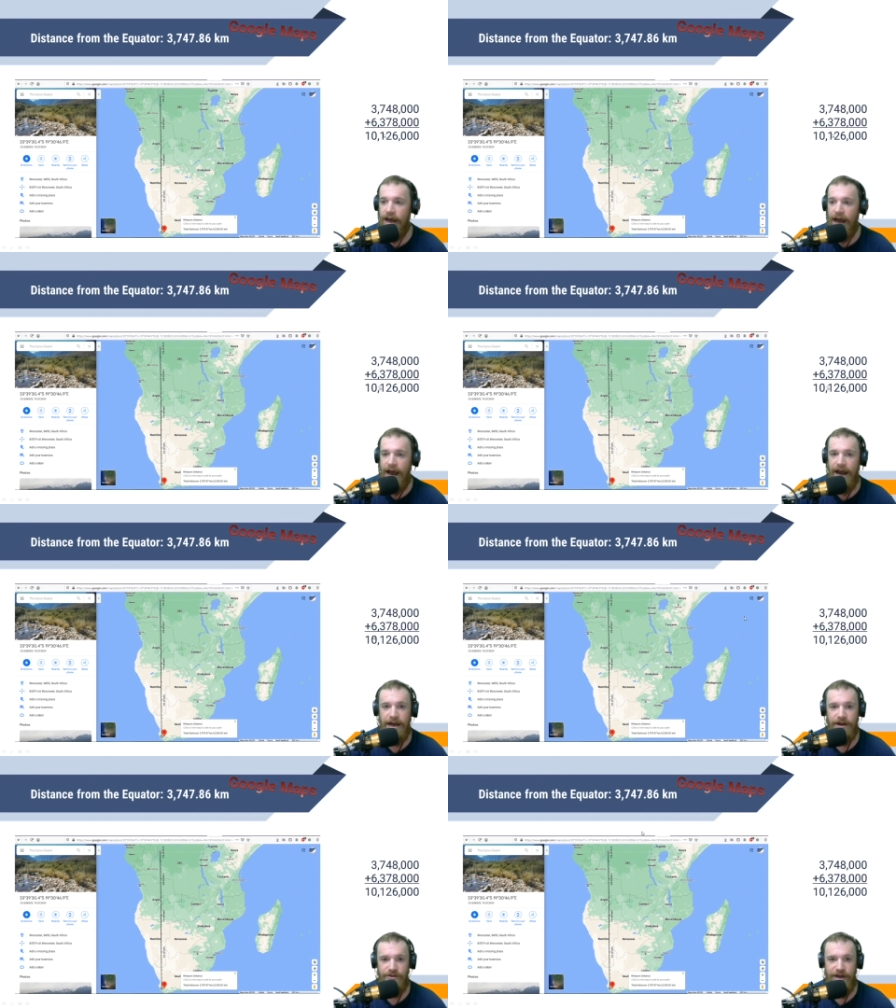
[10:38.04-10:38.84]

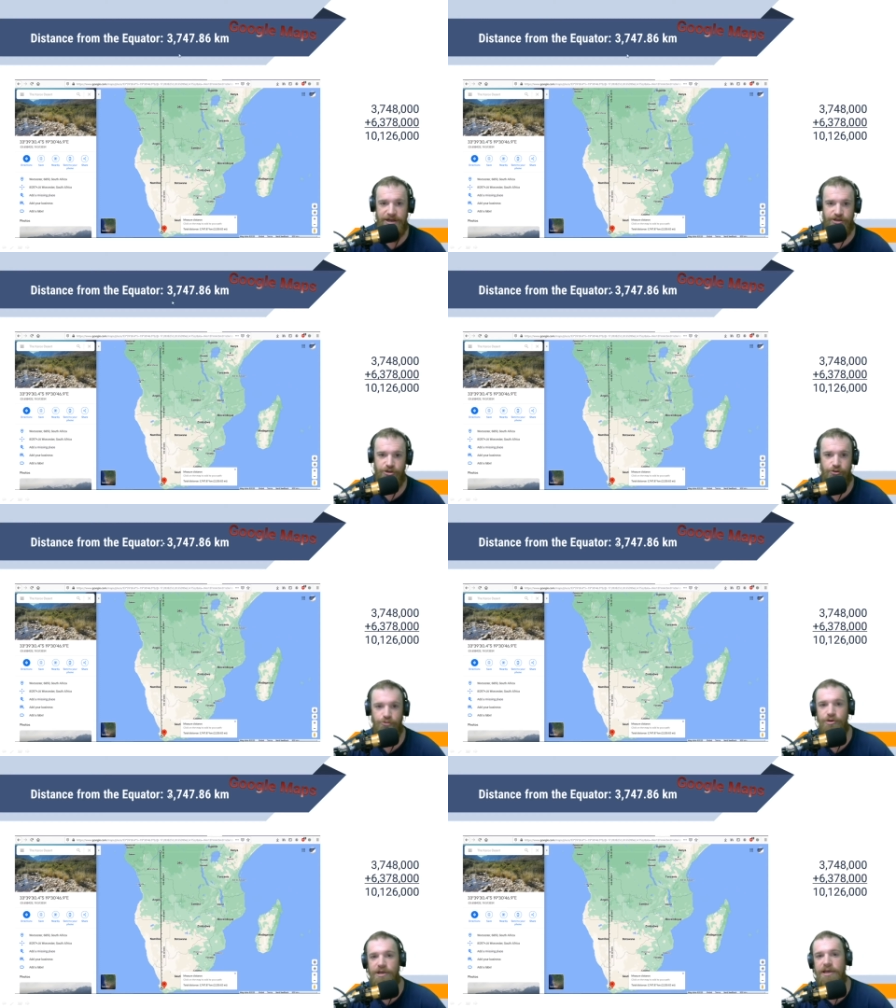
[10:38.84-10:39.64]
And that's
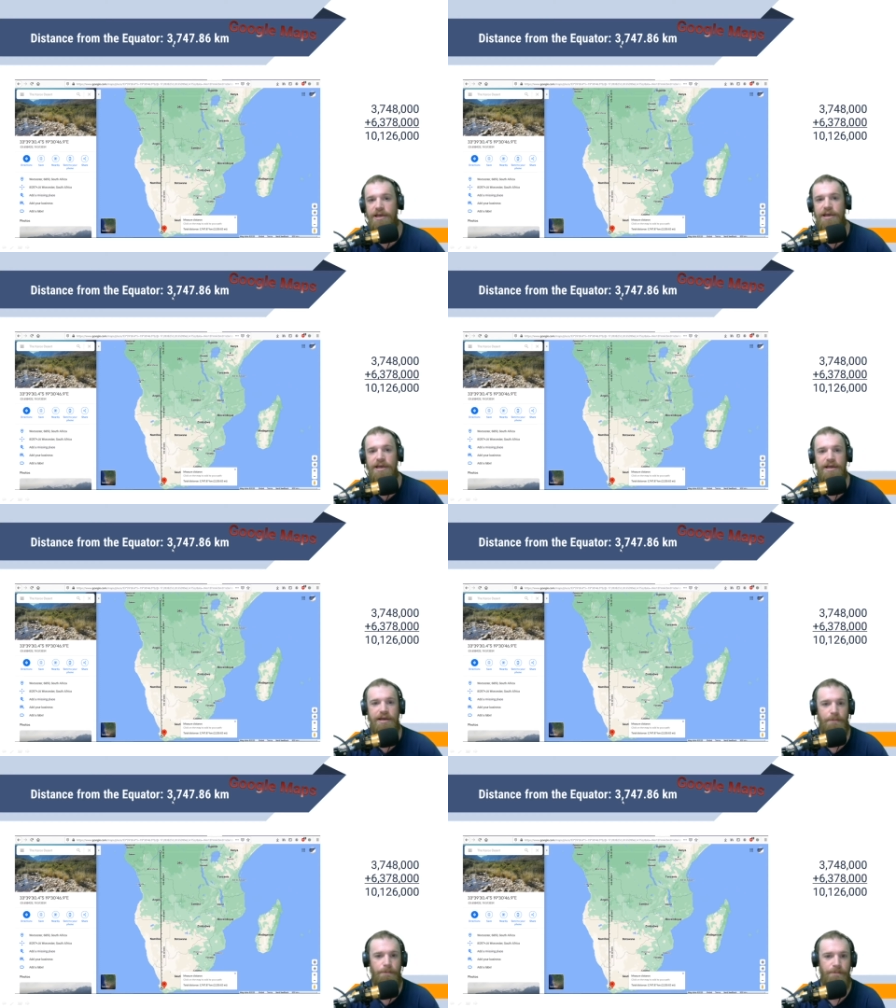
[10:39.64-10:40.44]

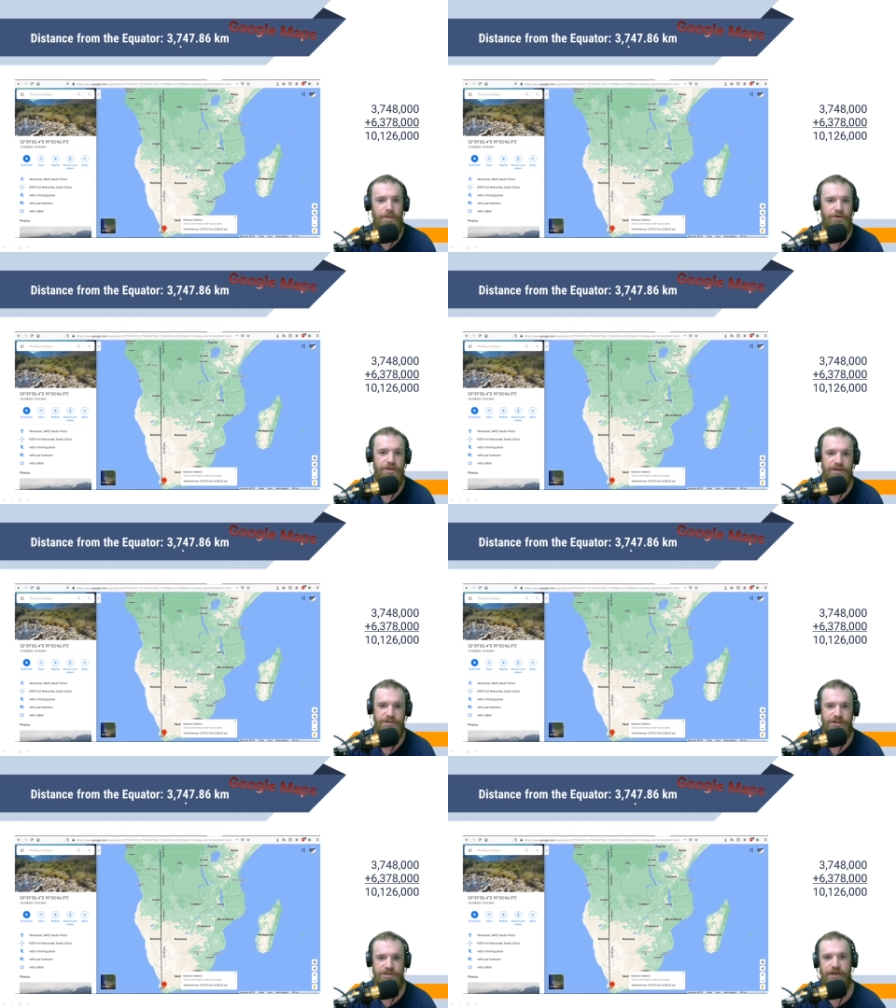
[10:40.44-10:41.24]

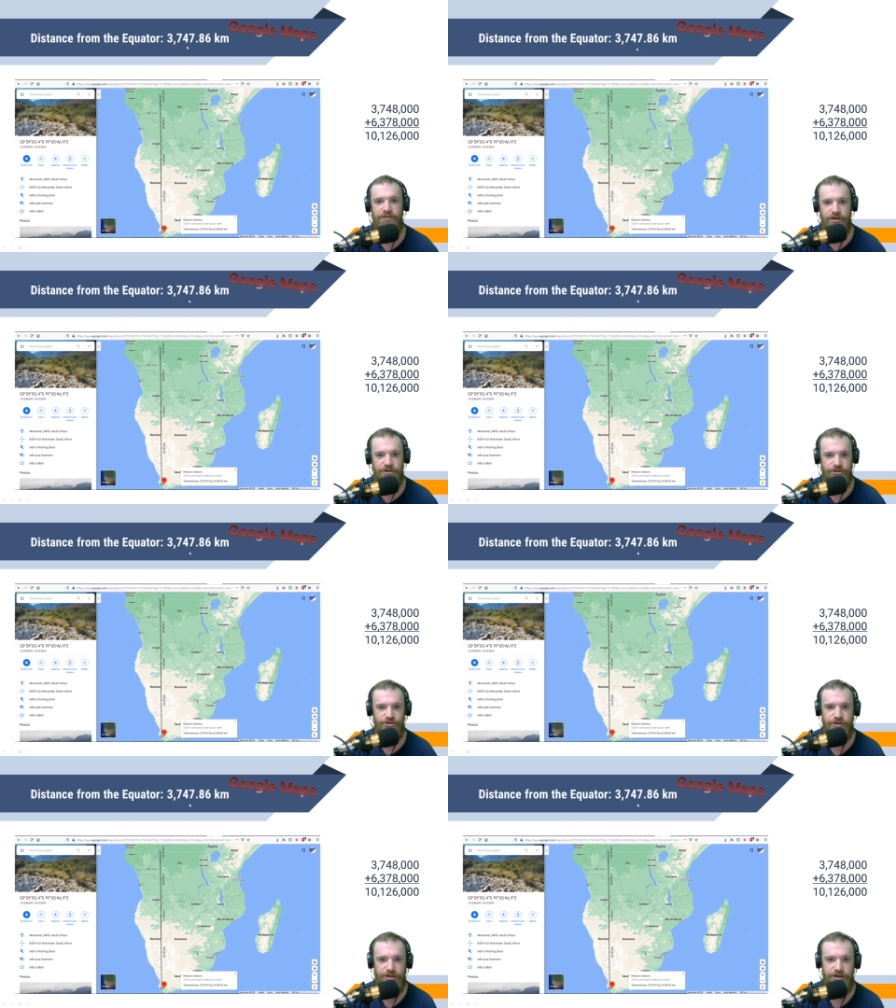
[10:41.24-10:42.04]

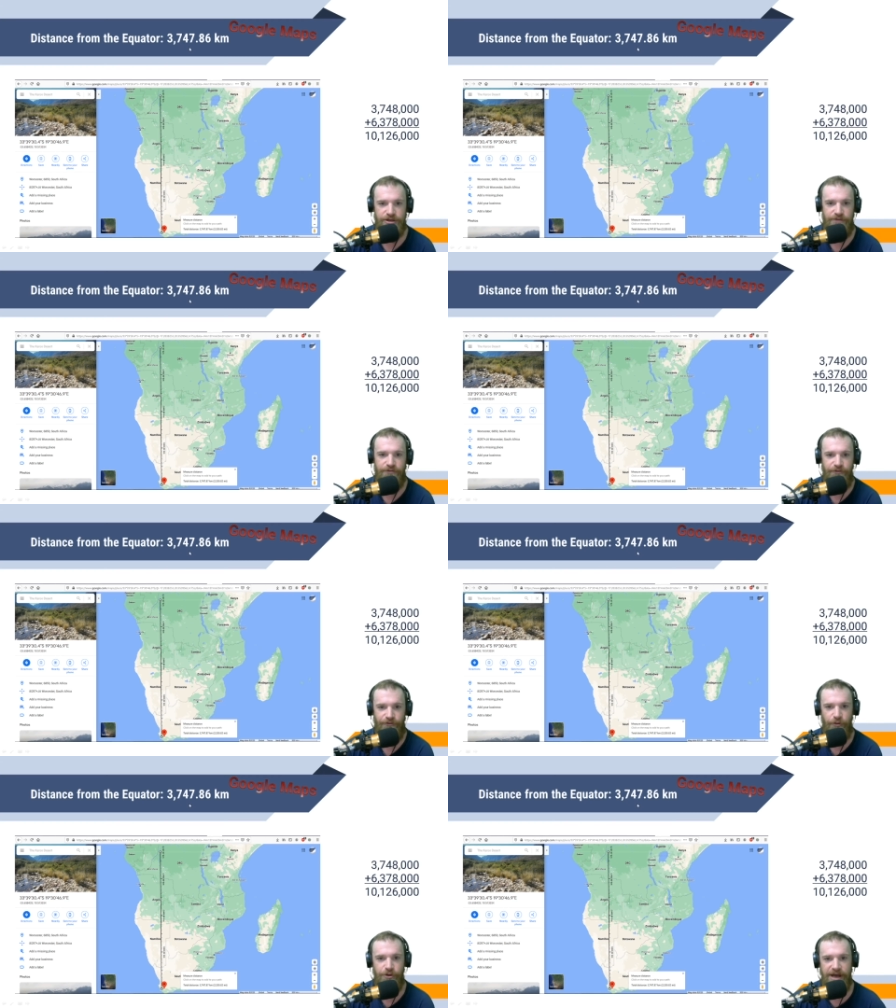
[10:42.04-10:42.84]

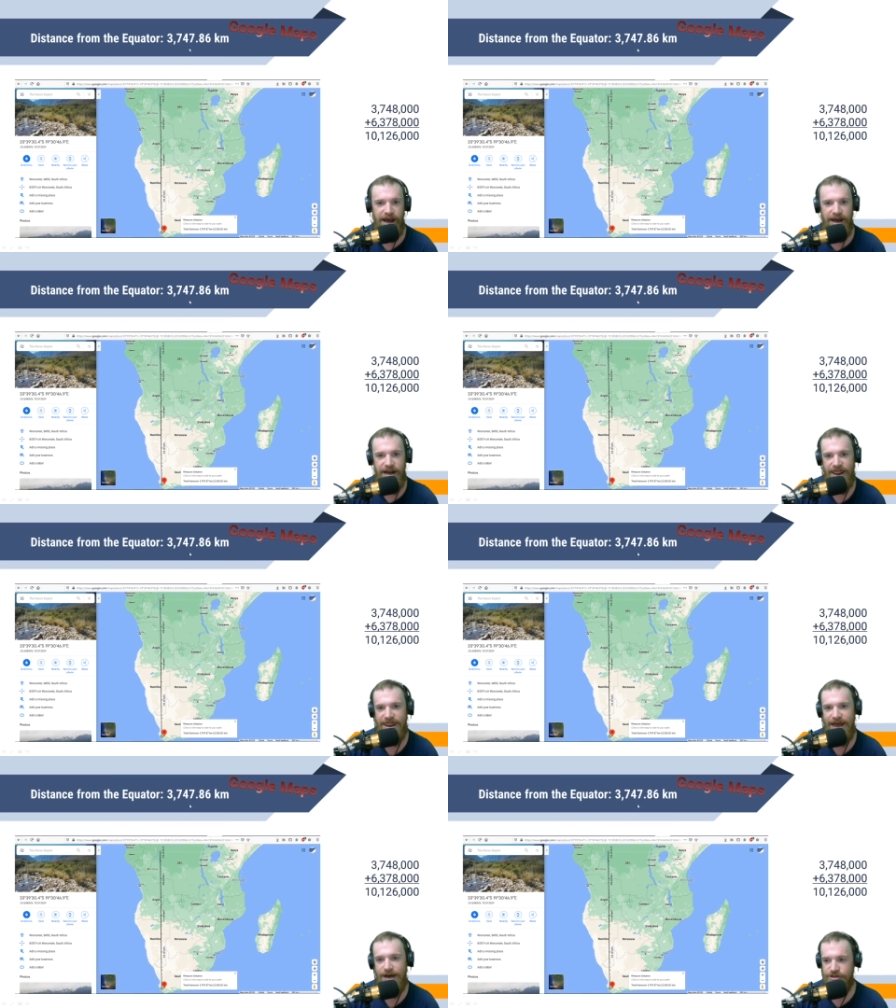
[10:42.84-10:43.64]

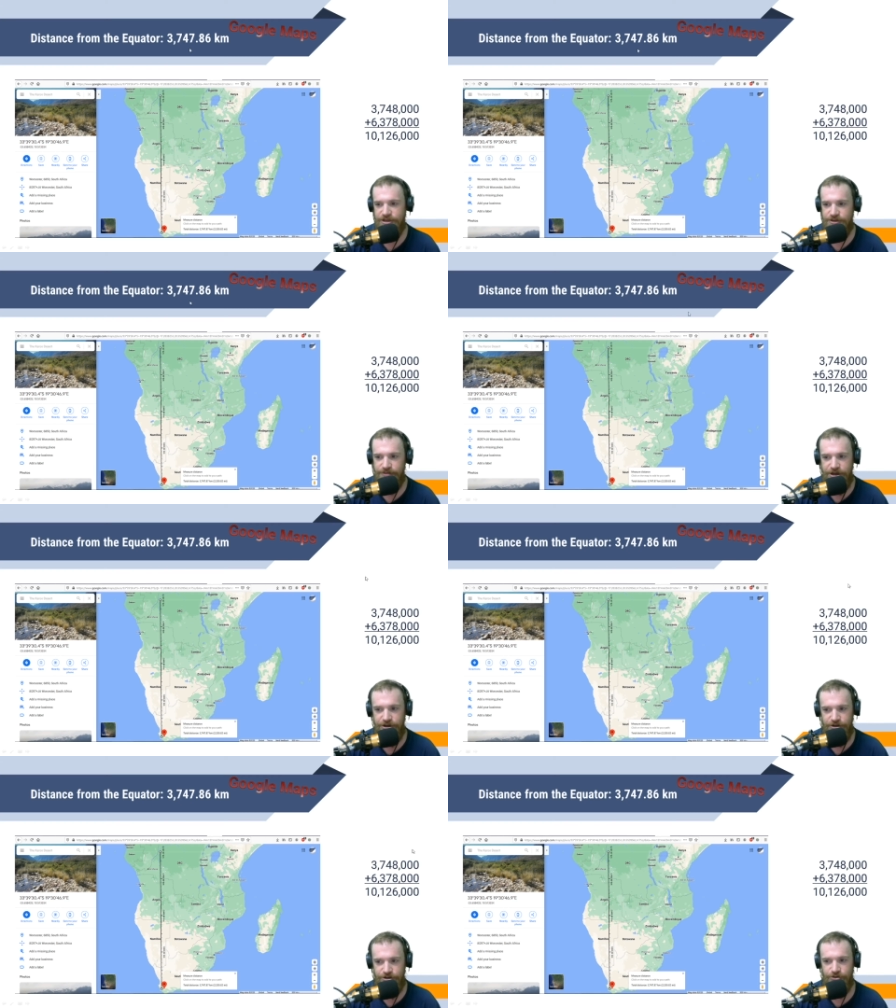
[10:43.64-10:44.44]
3,748,000
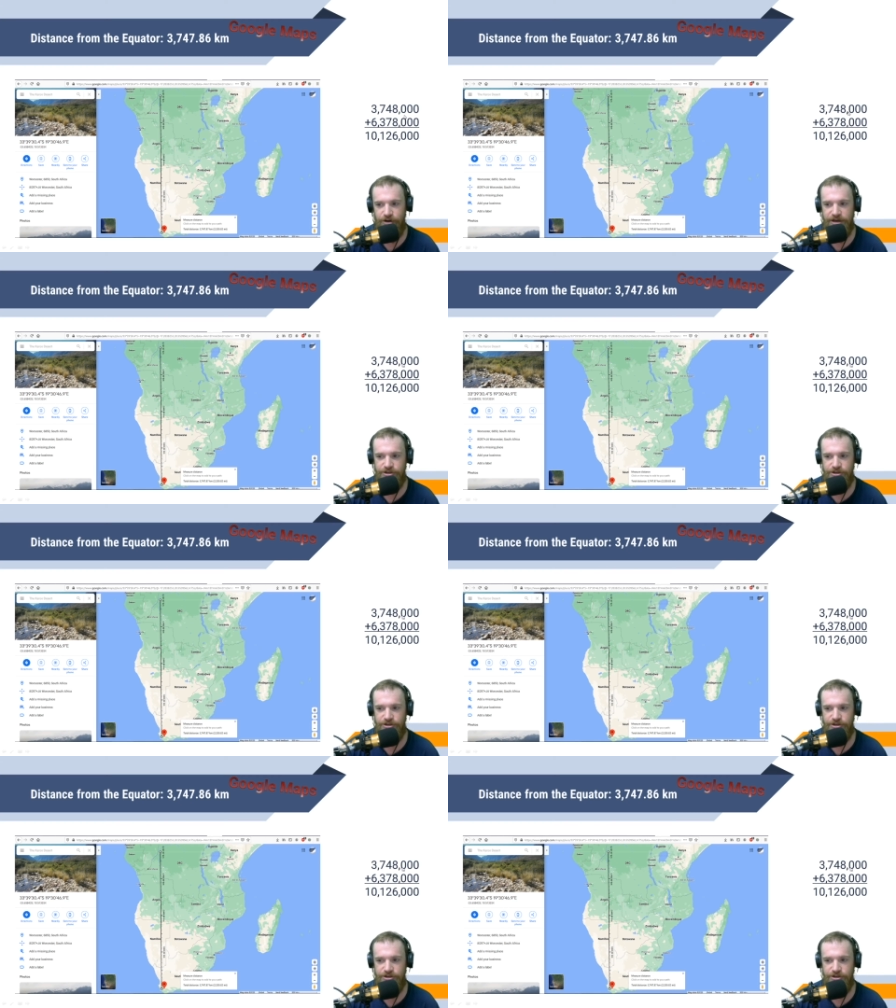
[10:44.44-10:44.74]
meters, right?